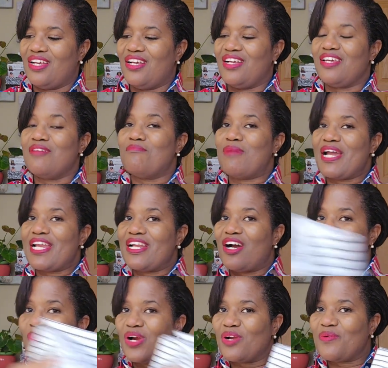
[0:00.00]
It might
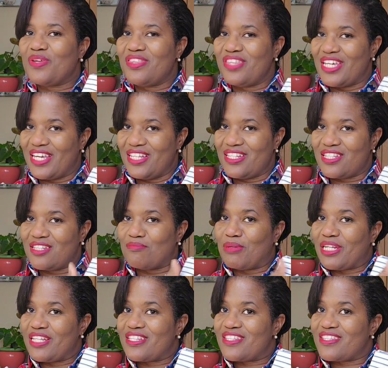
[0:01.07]
not work with this, but
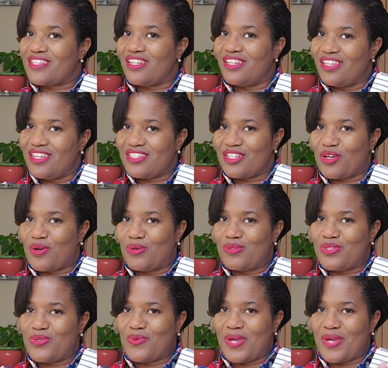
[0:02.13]
it still is a go-to.